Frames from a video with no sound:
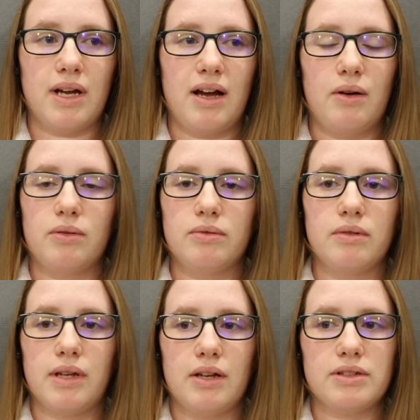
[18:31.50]
how
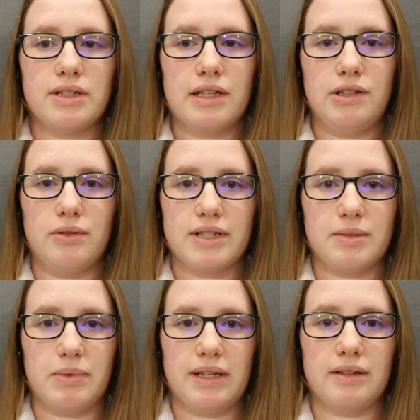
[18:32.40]
else can you
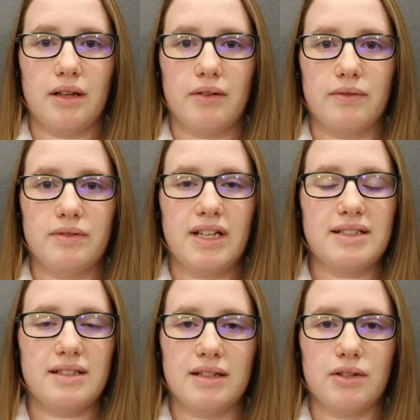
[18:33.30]
explain love?
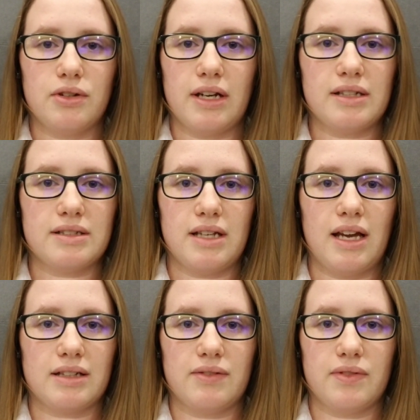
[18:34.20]
That's like the greatest
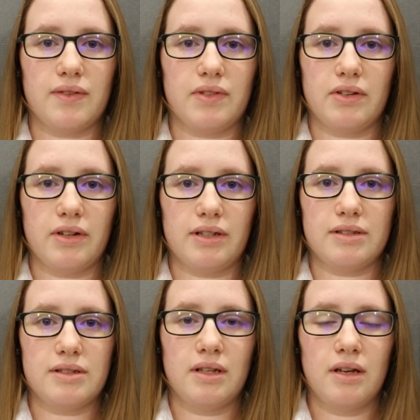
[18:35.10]
act of love there
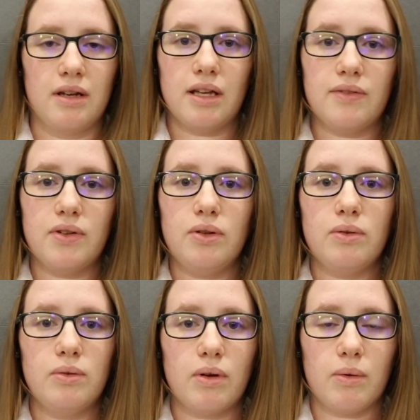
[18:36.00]
is. If
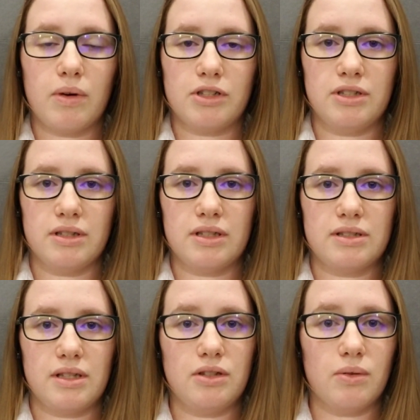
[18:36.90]
you are watching this
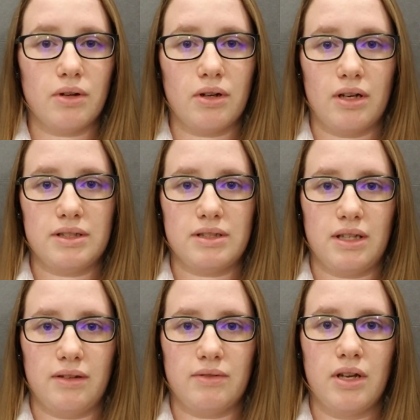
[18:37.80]
and you are not
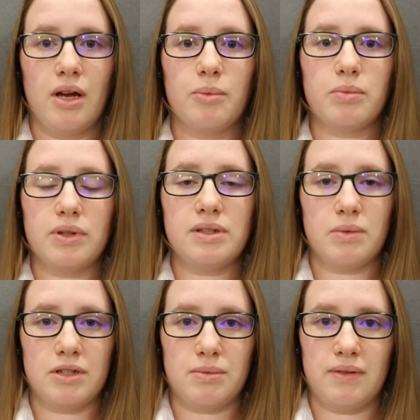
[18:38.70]
saved, please
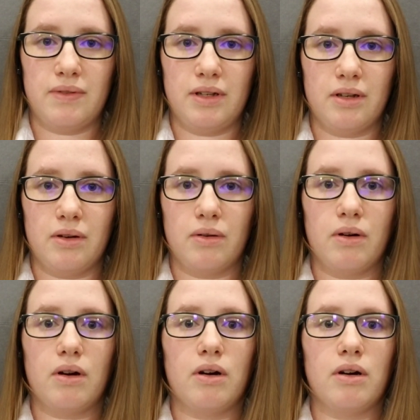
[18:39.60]
watch my video
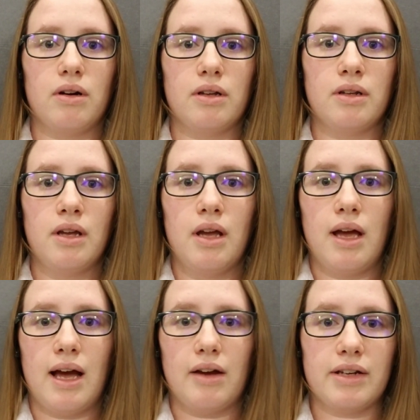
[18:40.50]
on
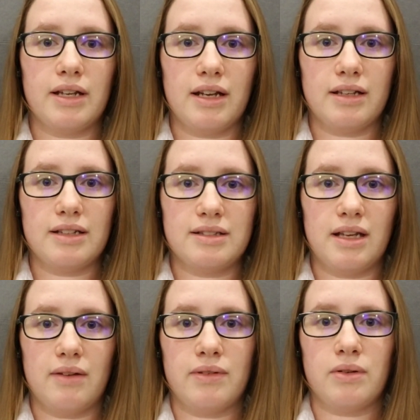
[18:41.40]
how can I get to
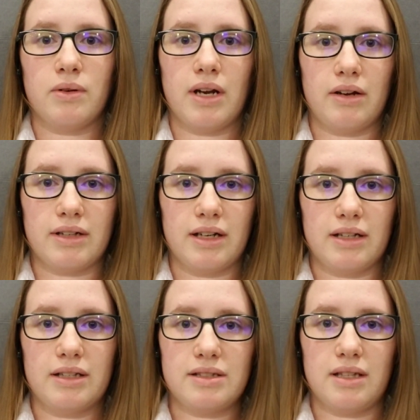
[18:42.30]
heaven or how can I
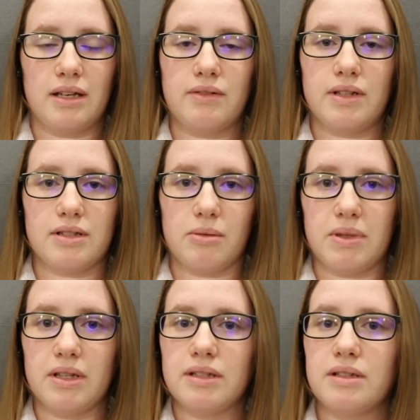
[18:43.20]
get saved. It's going to be
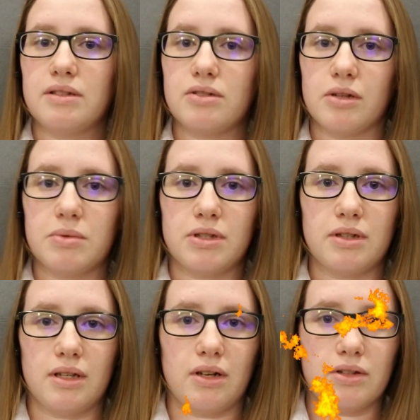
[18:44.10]
linked in the description and